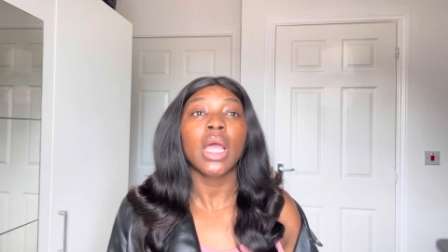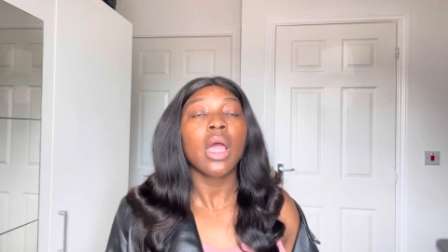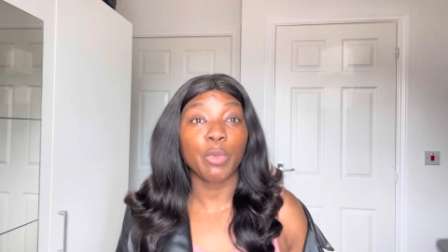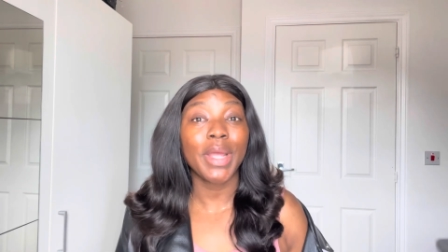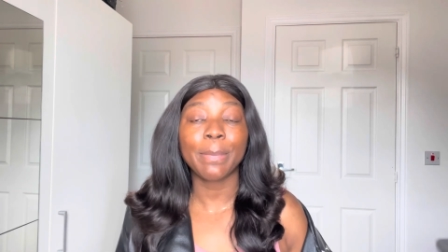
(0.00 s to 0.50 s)

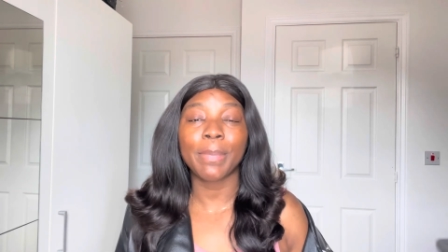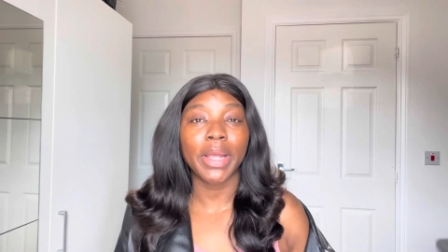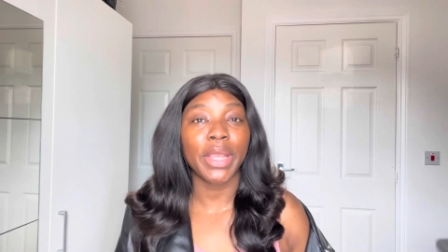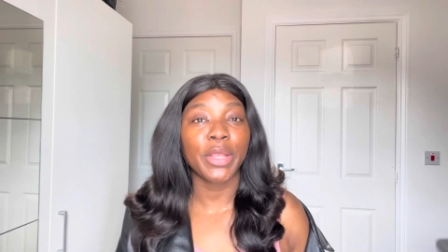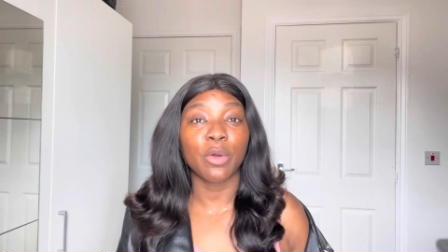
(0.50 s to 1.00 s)
when
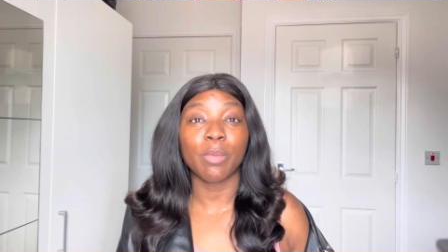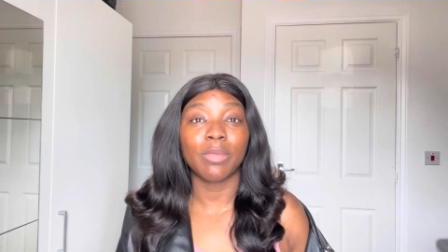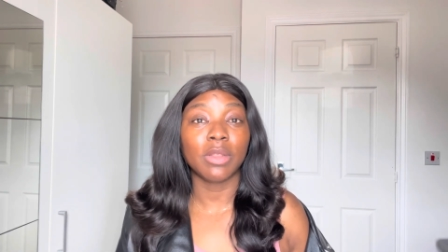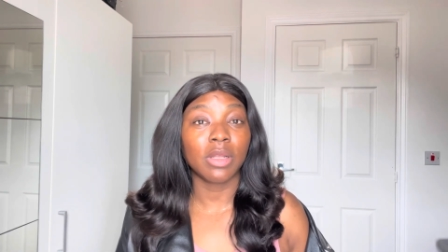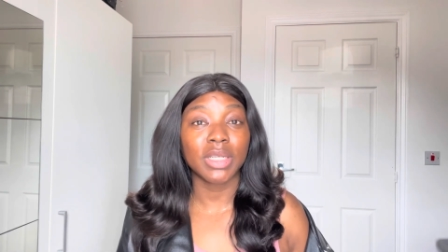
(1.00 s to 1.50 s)
packing your
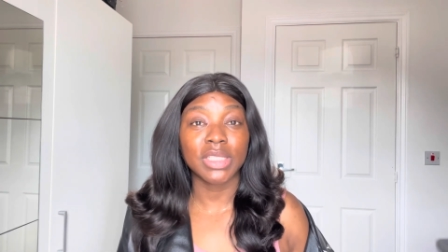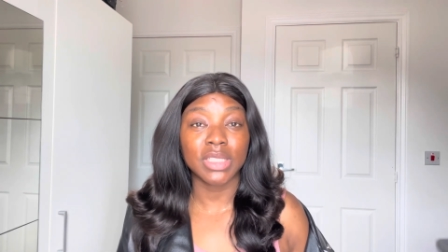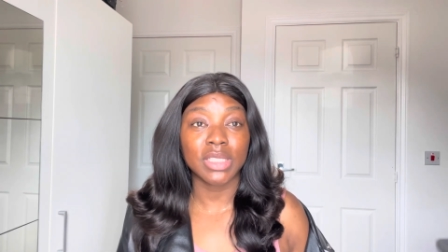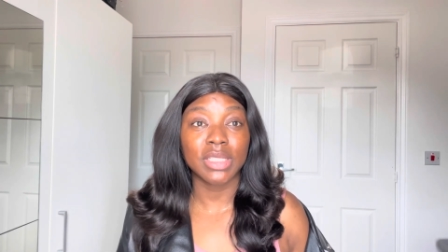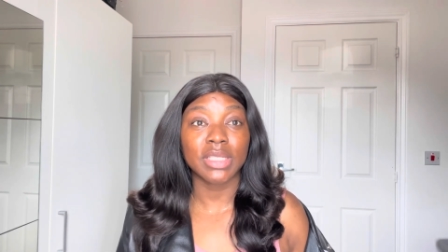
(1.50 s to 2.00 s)

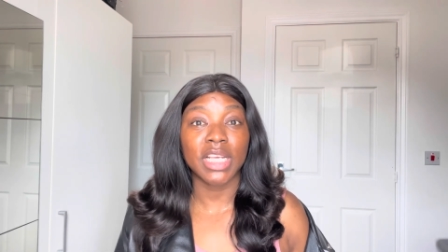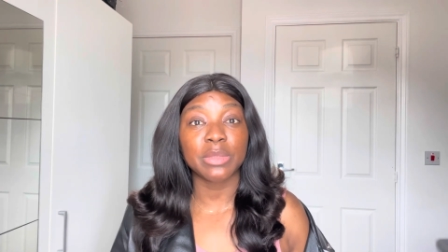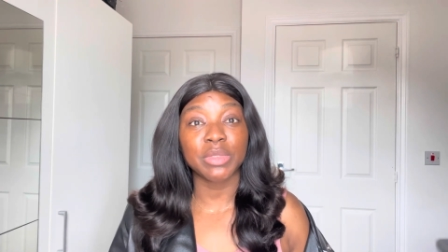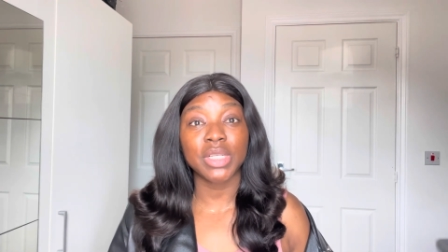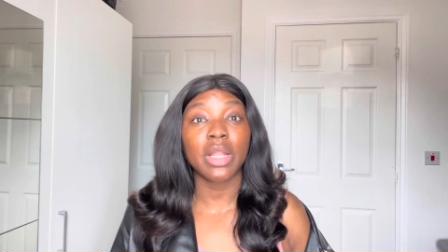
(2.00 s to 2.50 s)
luggages,
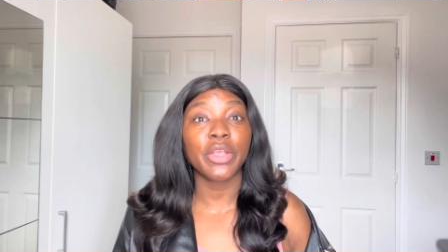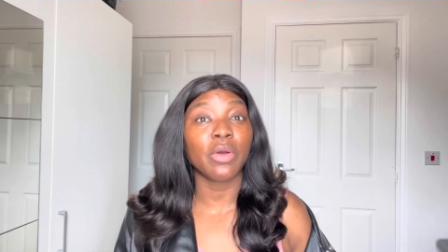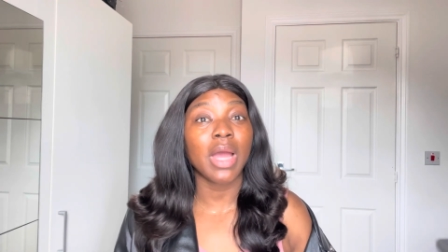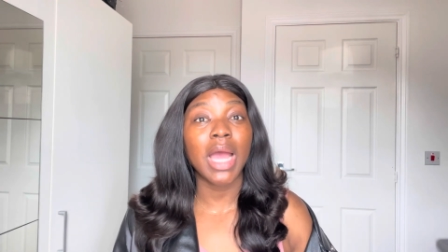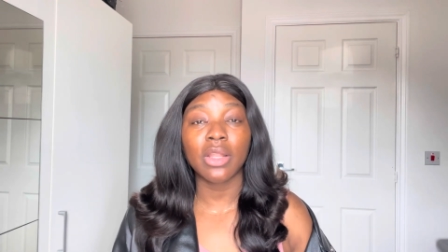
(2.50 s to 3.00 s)
especially your
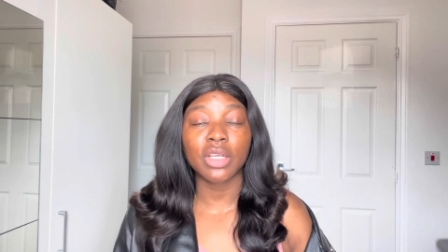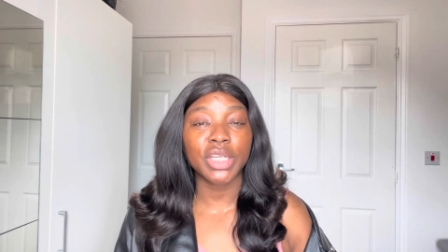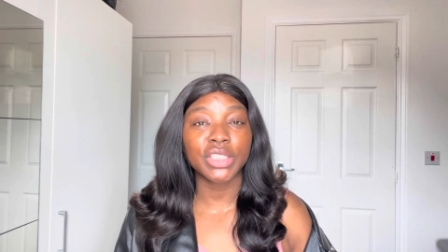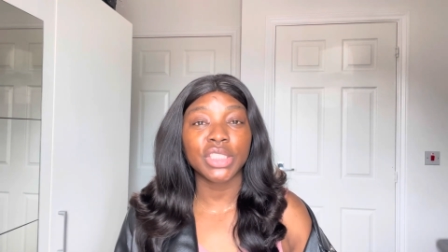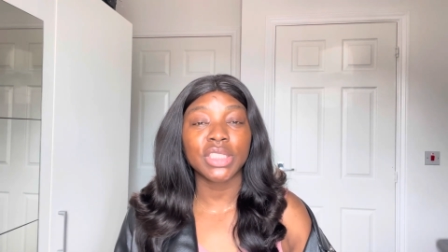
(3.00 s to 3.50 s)
hand
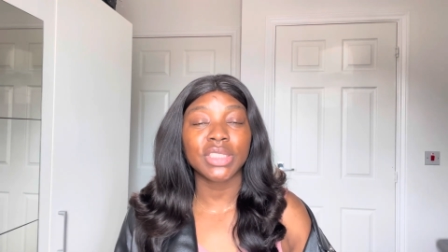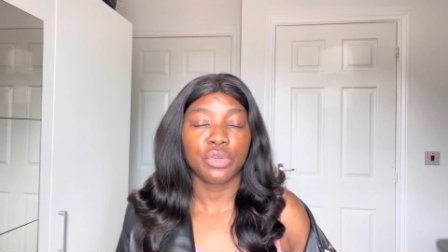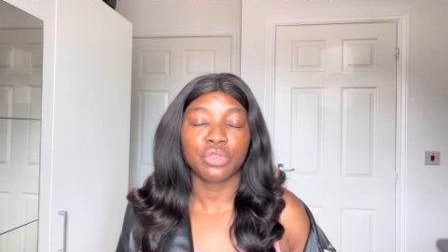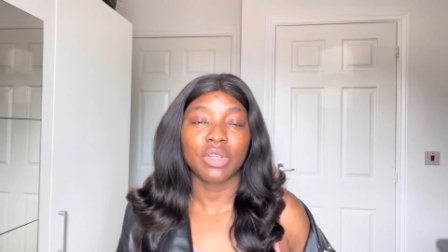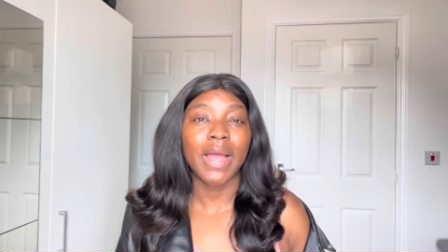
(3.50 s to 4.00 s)
luggages, you
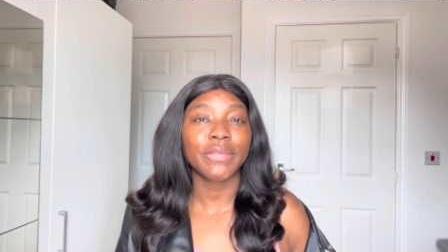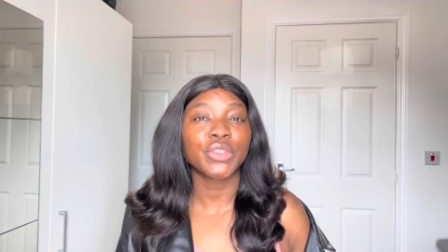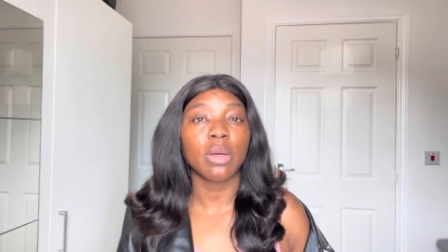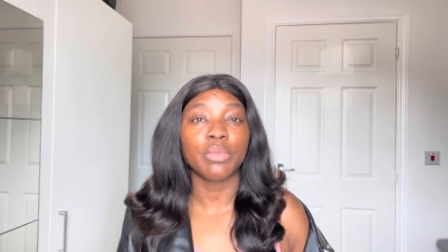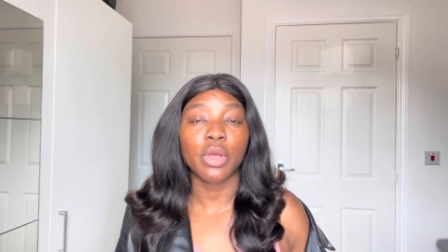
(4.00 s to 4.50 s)
should have
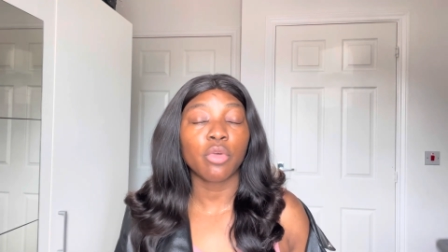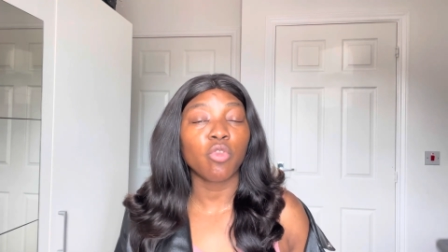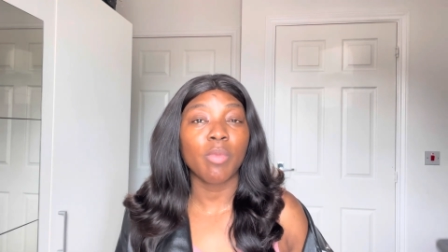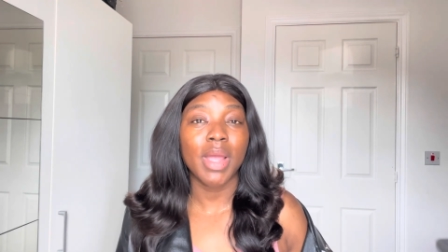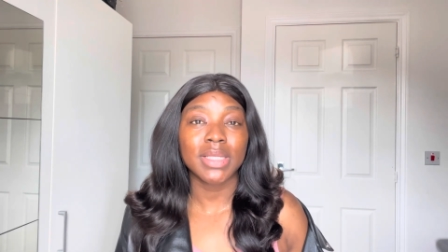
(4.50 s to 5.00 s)
some
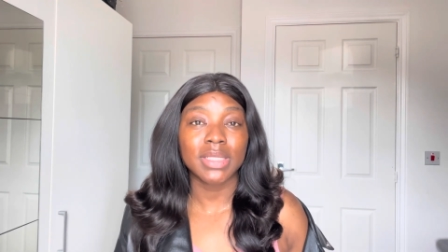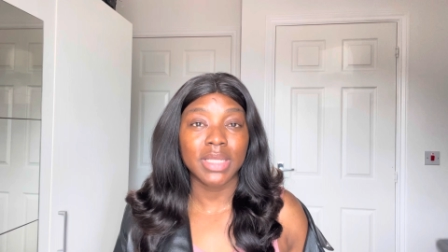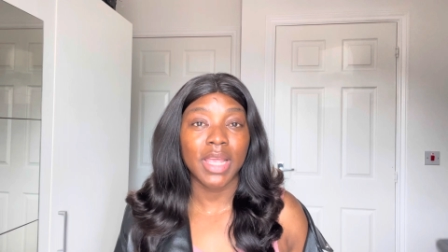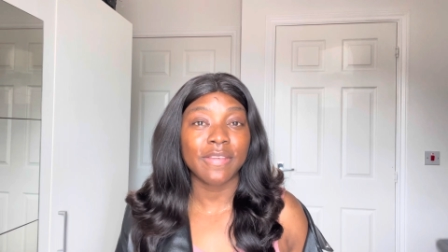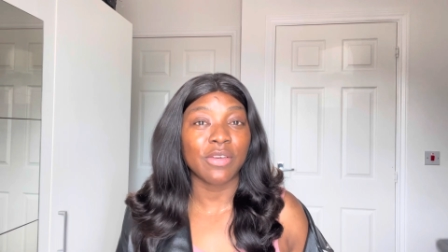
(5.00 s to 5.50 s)
documents
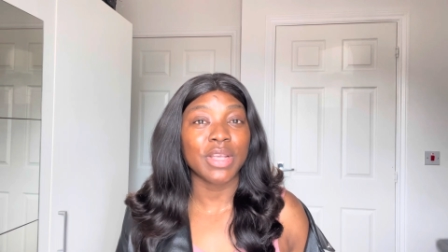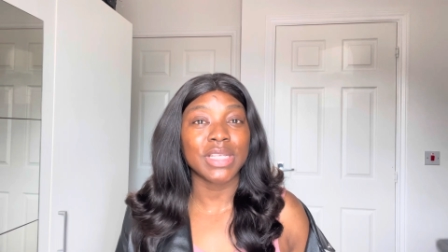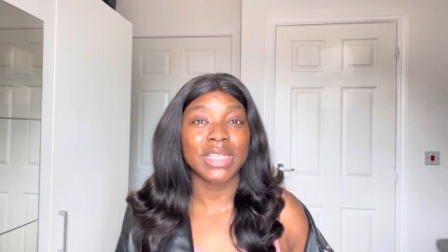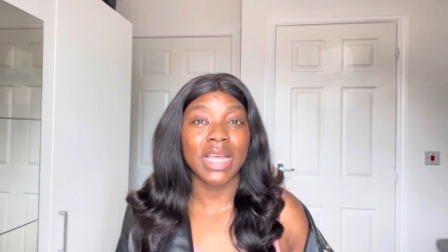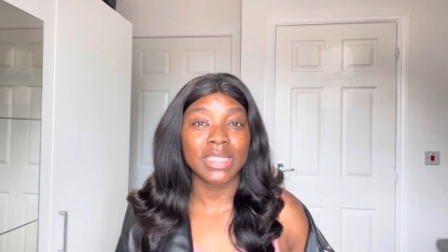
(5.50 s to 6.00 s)
there for
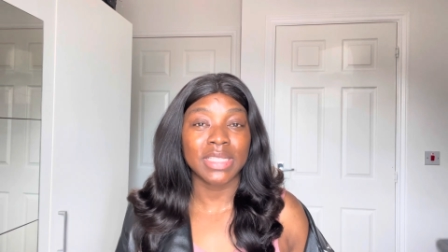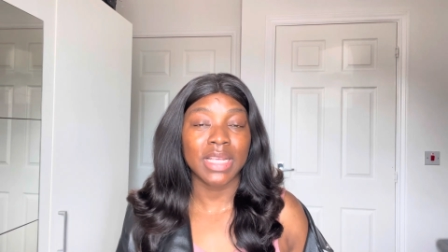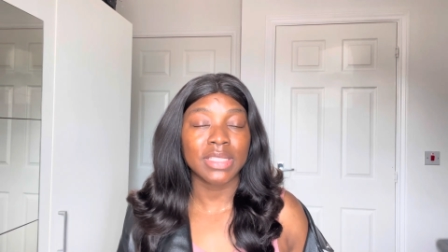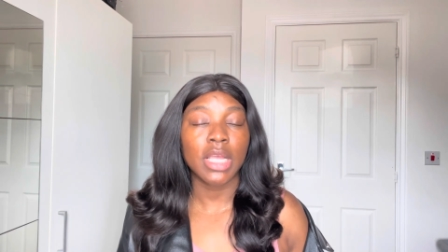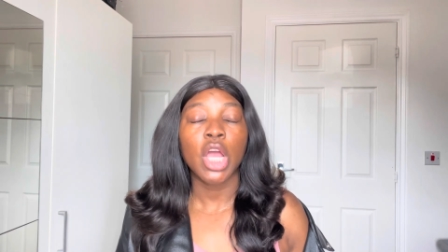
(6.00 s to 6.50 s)
easy access.